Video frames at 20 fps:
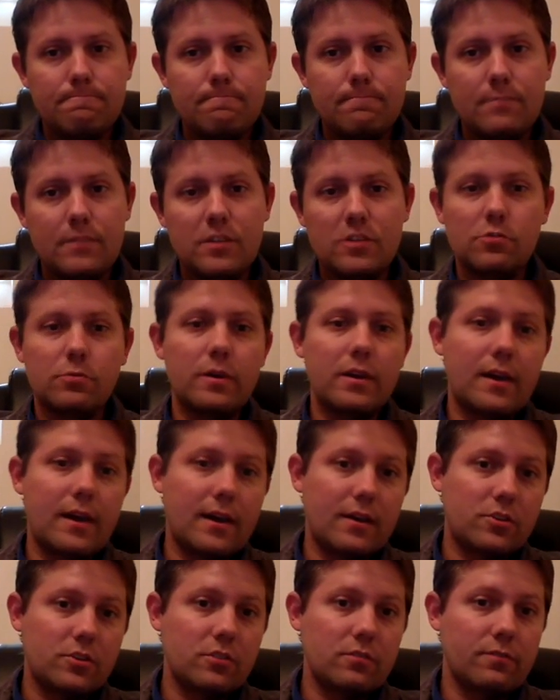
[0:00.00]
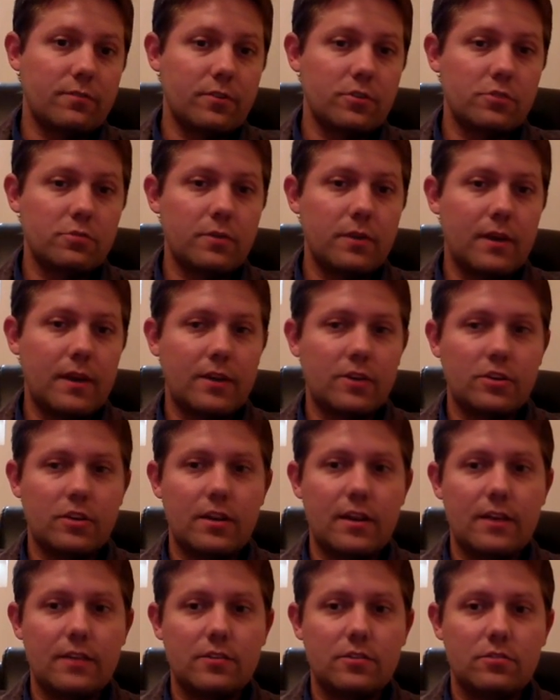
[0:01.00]
This week, actually, the first week actually
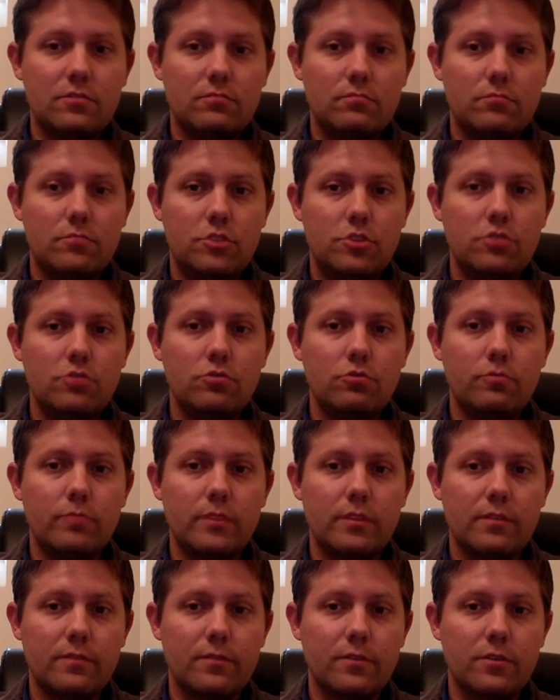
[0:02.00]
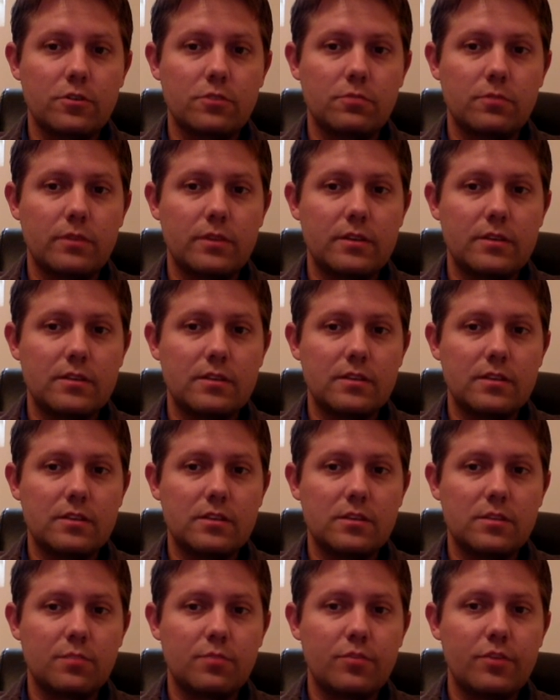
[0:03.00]
has two, but the first one is
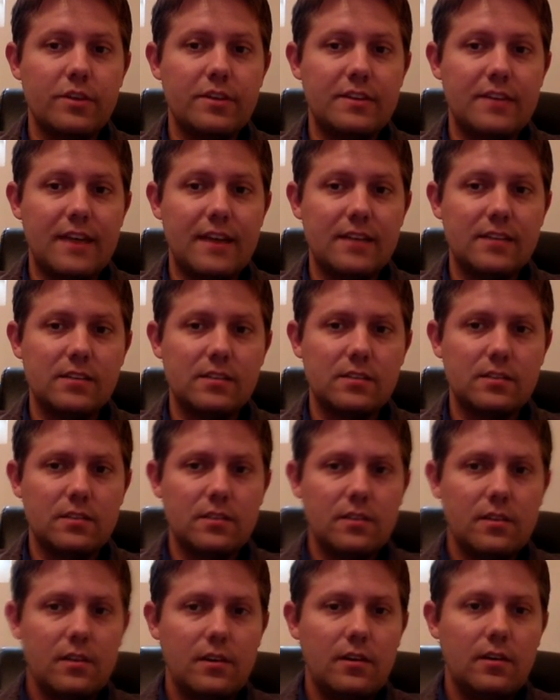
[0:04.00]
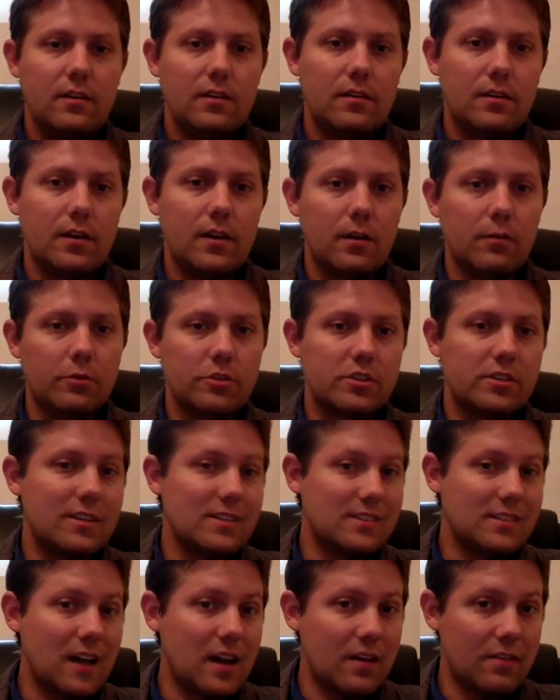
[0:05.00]
the pre-test, which
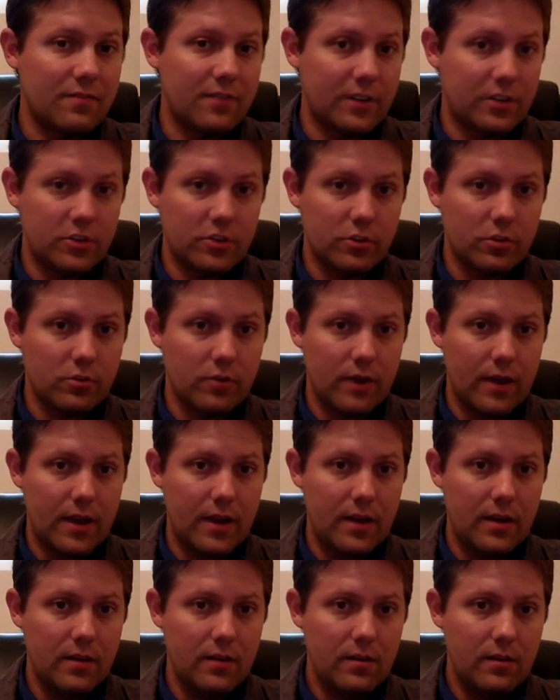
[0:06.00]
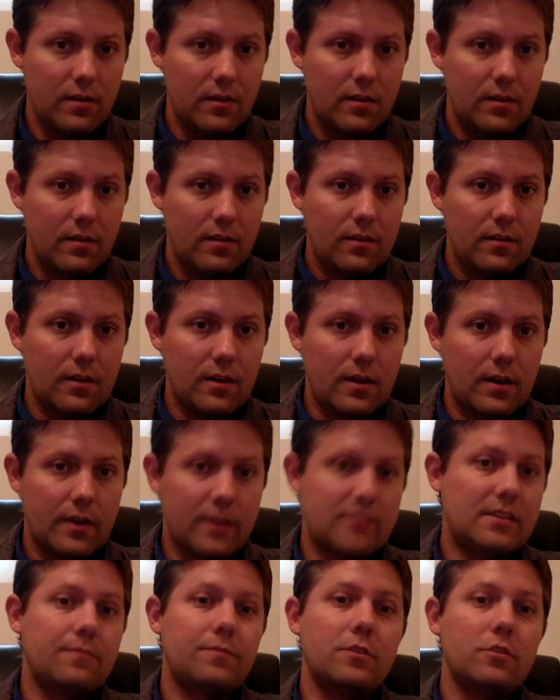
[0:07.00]
does not affect your grade,
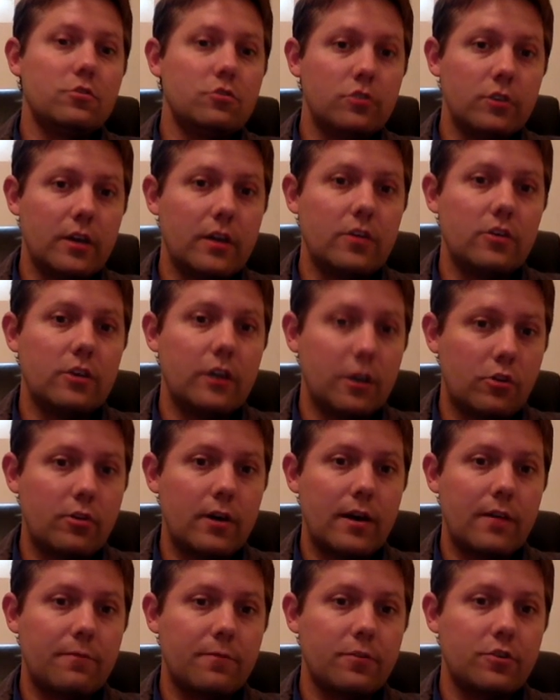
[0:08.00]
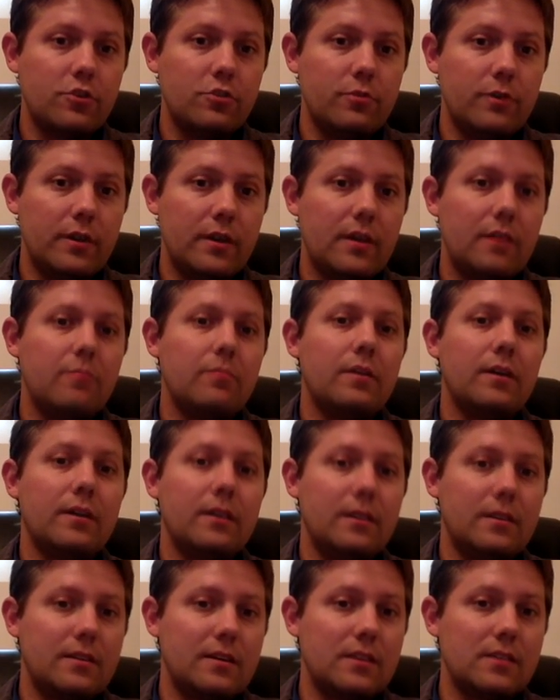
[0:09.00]
except that you get credit for doing it, but
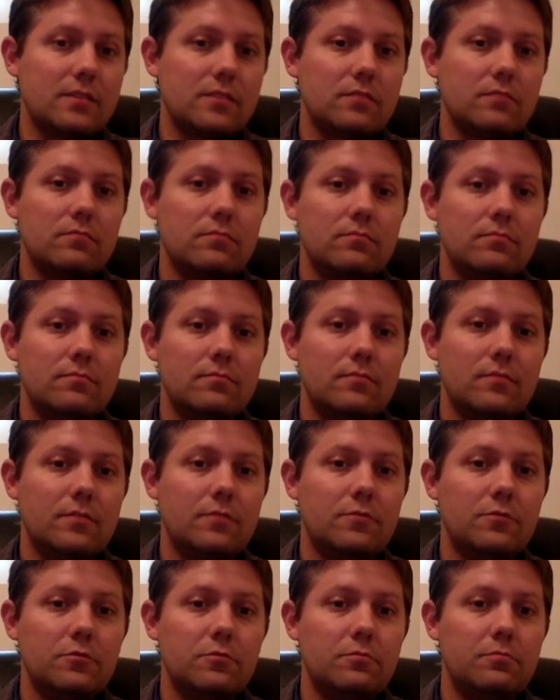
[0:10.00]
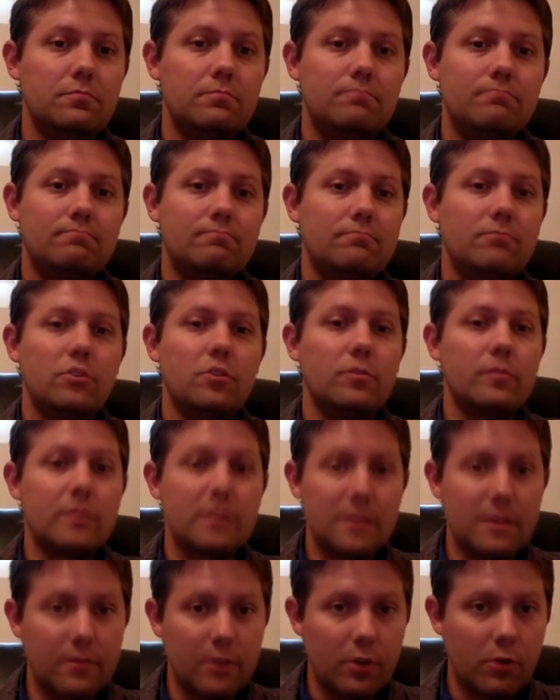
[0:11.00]
it doesn't. If you
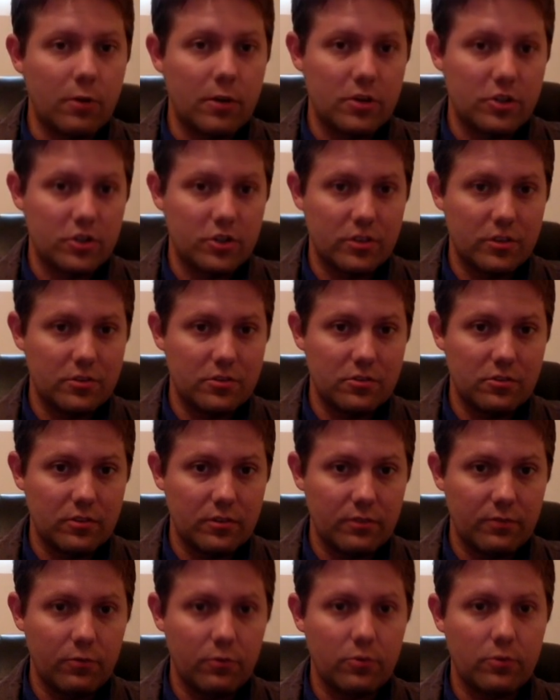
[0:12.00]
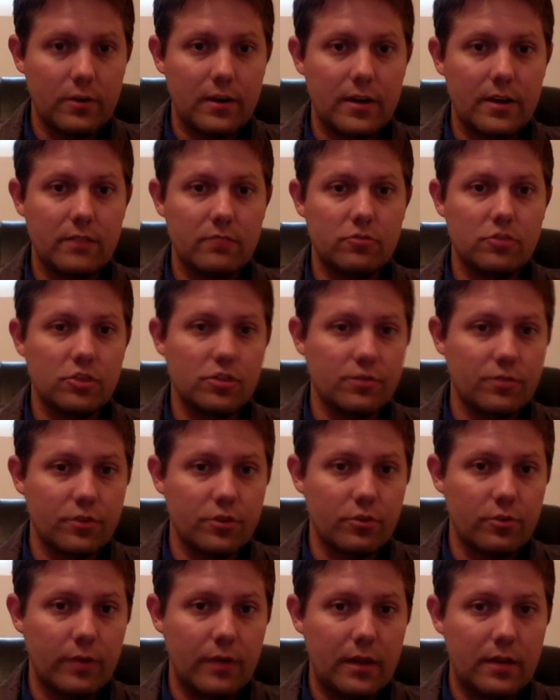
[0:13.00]
miss every question, you still get full credit just for
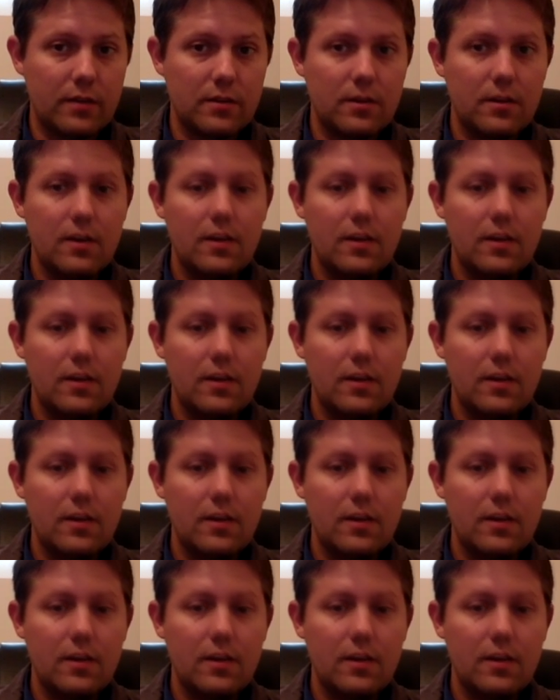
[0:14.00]
doing it.